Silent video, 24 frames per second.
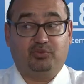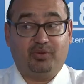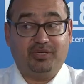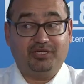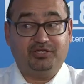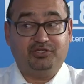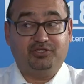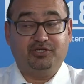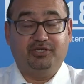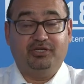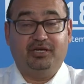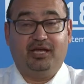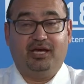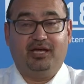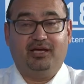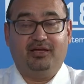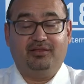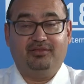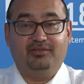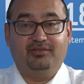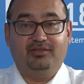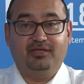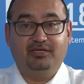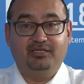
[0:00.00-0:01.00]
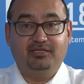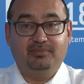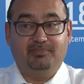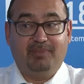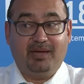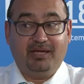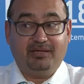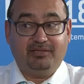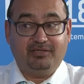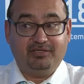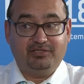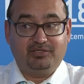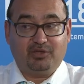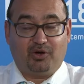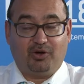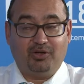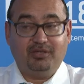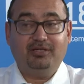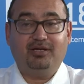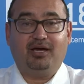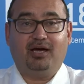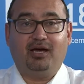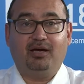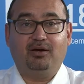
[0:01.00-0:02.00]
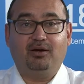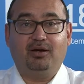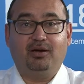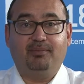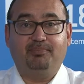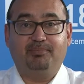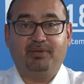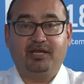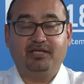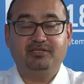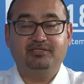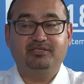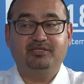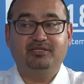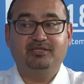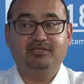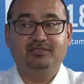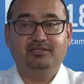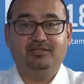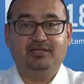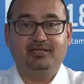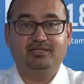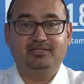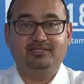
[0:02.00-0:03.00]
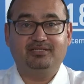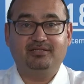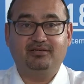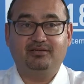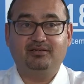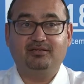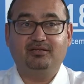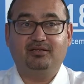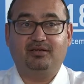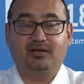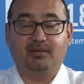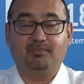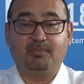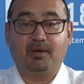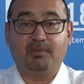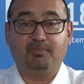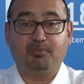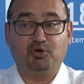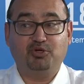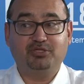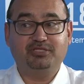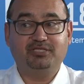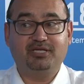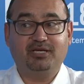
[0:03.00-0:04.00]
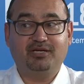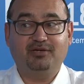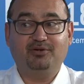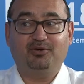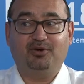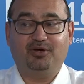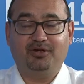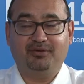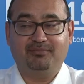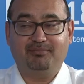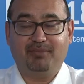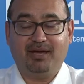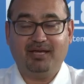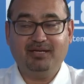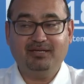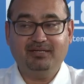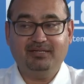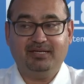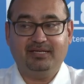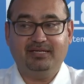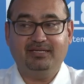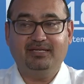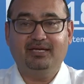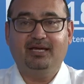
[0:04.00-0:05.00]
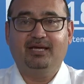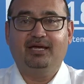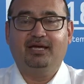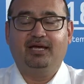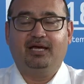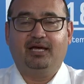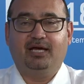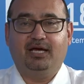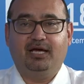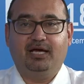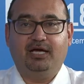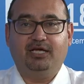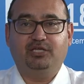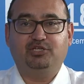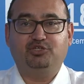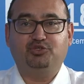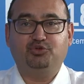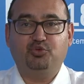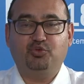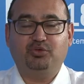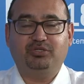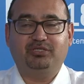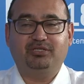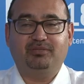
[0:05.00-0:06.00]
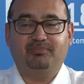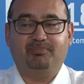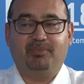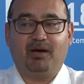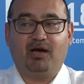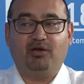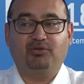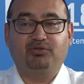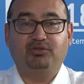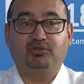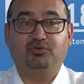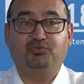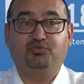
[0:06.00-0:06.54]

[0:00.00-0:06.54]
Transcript: question. Uh, the debate is on. Our President uh, Cyril Ramaphosa on Monday uh, talked about the